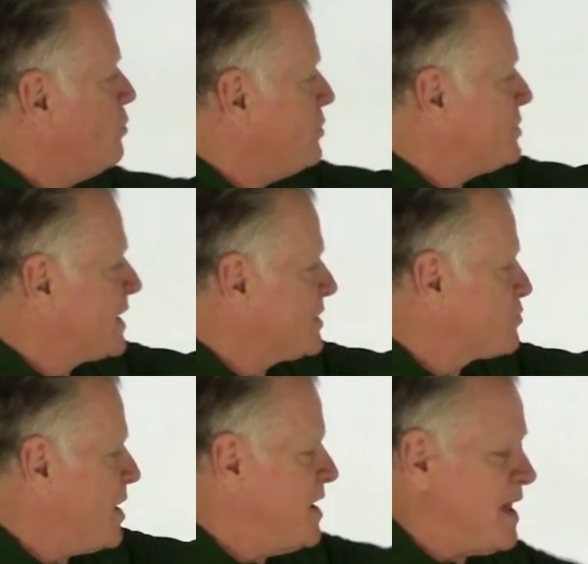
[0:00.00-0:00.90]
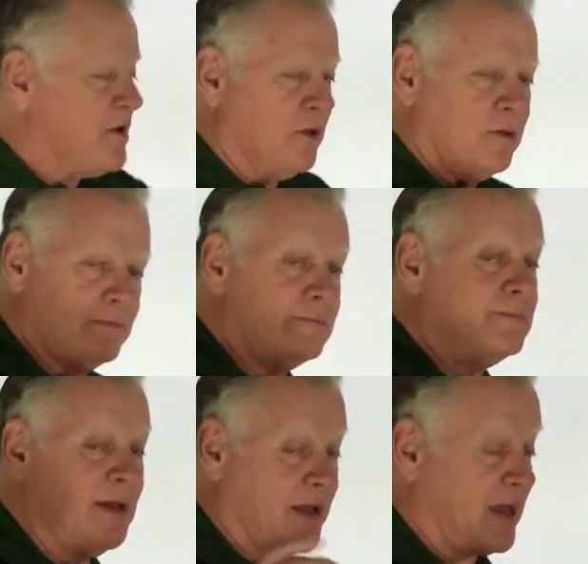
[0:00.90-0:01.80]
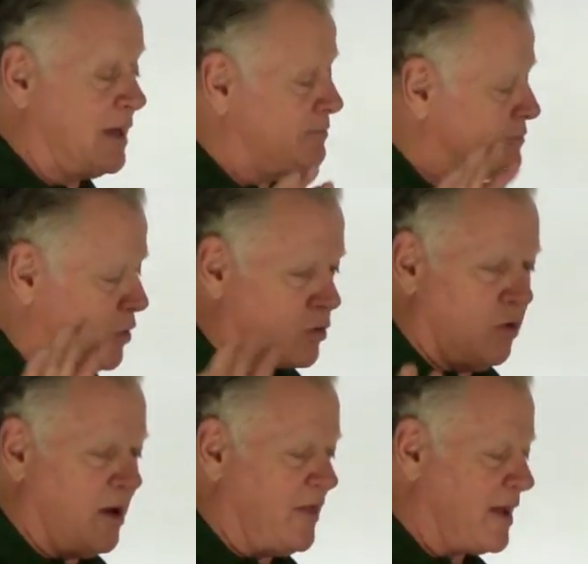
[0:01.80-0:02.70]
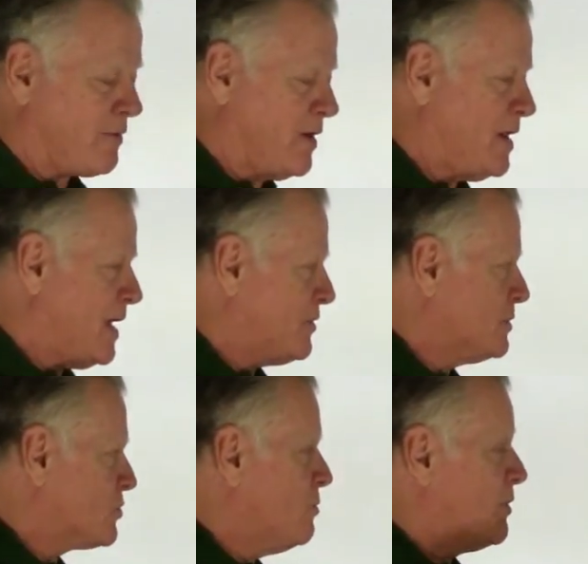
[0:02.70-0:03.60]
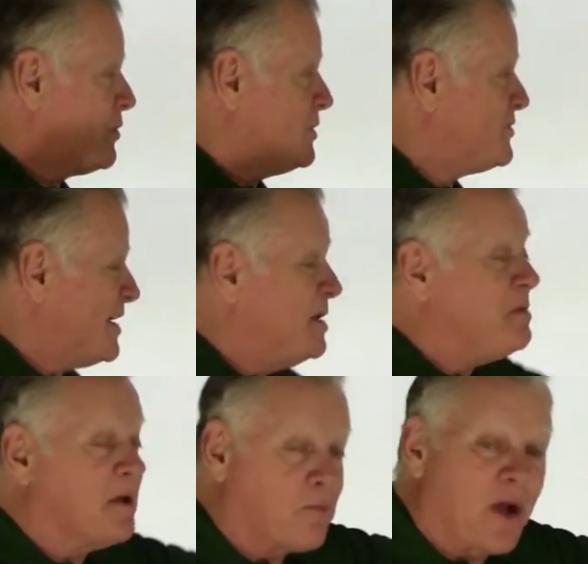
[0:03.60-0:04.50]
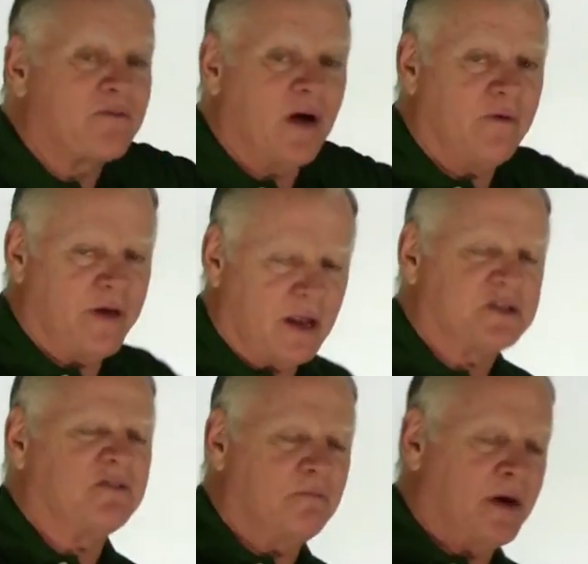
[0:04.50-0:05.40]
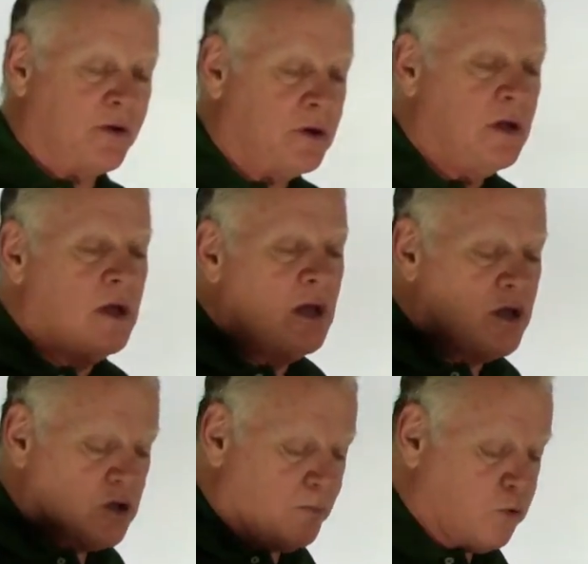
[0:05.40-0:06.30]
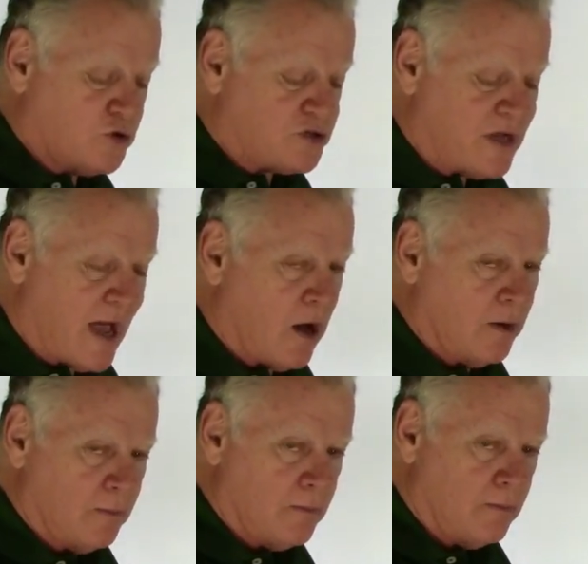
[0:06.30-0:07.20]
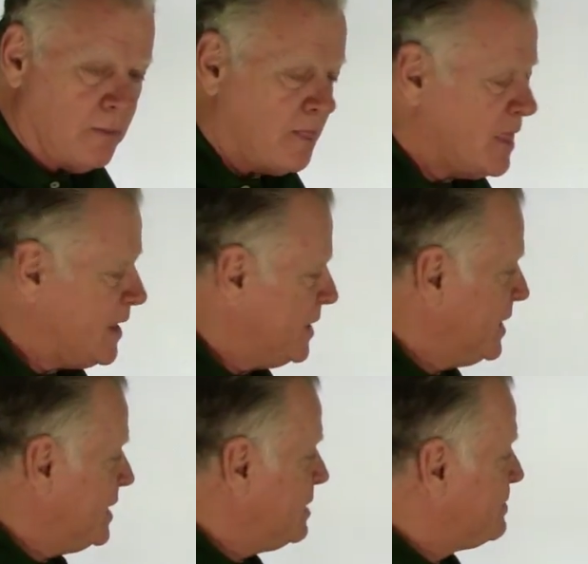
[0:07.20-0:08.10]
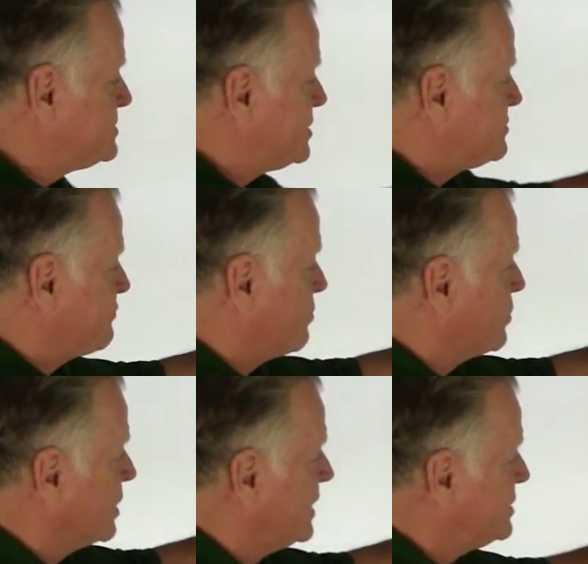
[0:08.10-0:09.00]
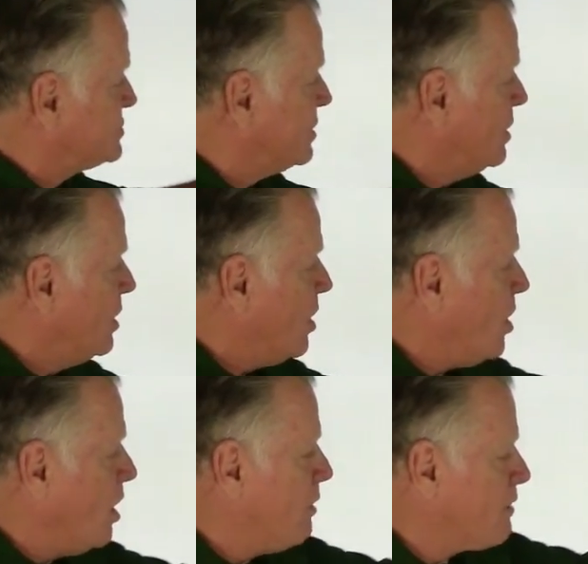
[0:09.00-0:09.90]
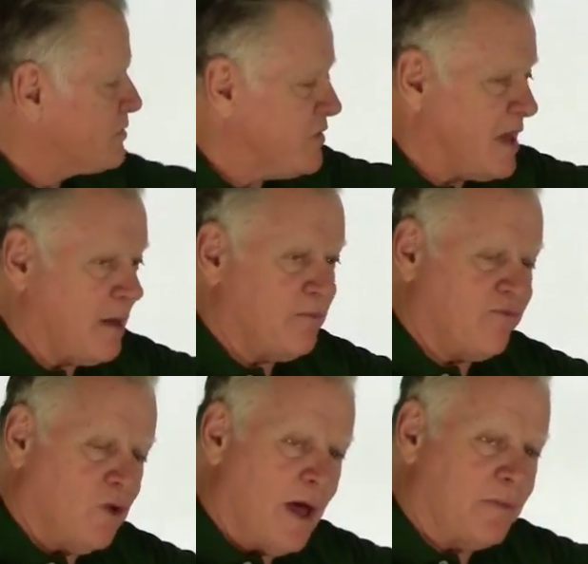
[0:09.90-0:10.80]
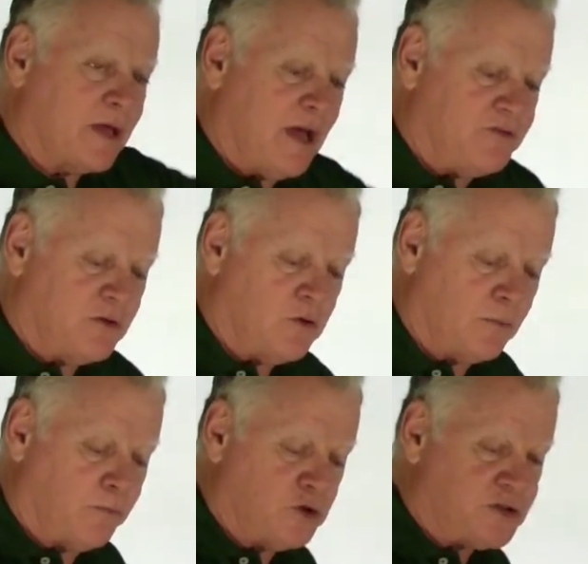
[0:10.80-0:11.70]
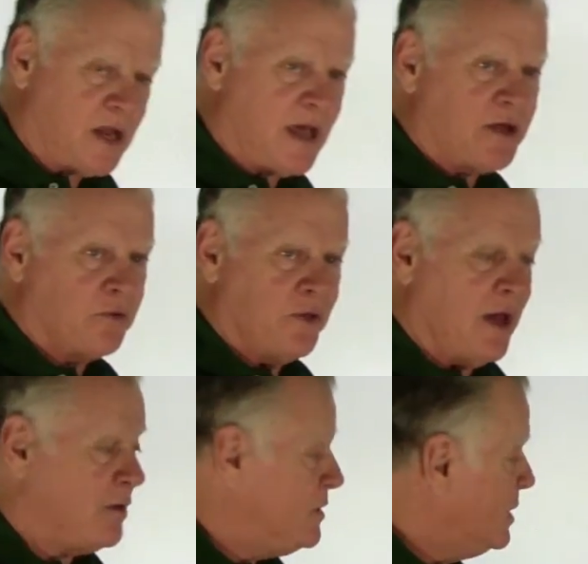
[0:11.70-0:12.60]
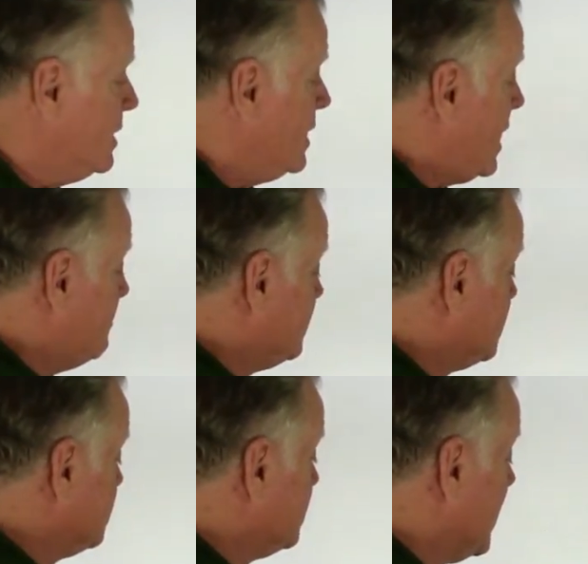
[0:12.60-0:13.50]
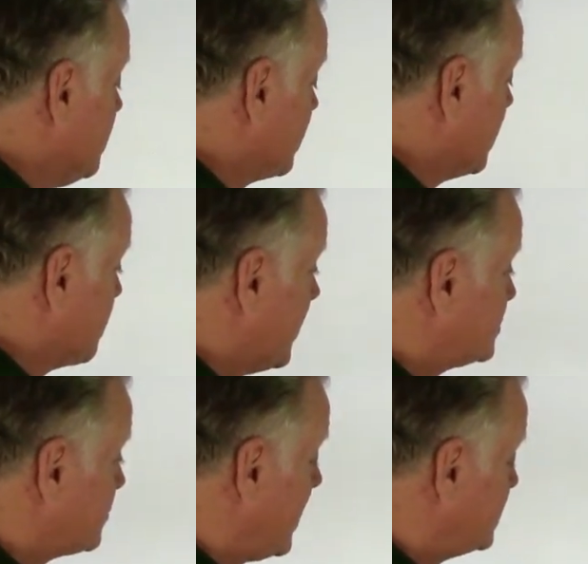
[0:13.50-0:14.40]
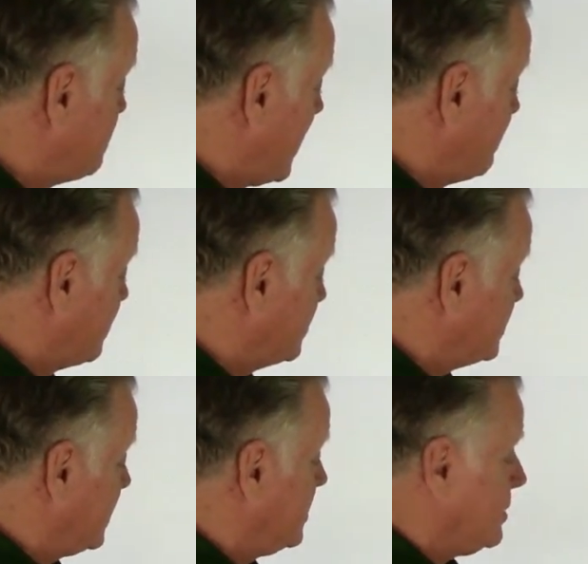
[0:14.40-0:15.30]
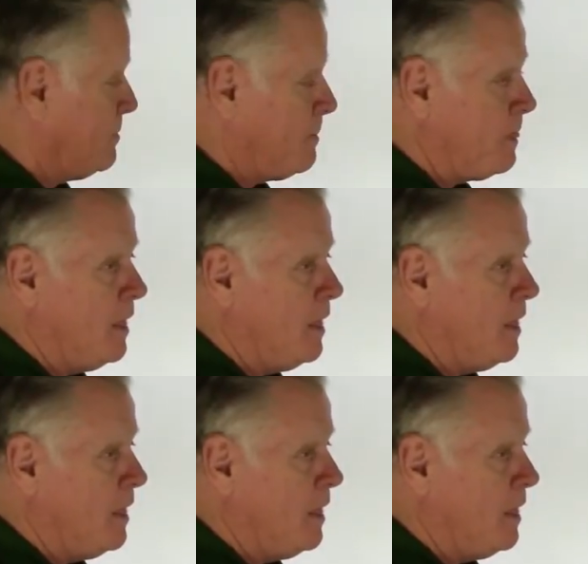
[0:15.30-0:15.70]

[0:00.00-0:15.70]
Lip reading: When you take this red handle, and again, don't go by that red handle, or this independent brake valve handle, that's even better. You push down in any position from release all the way over to the full application. You can push that handle down, and when you do that, you're going to pressurize pipe 13 here.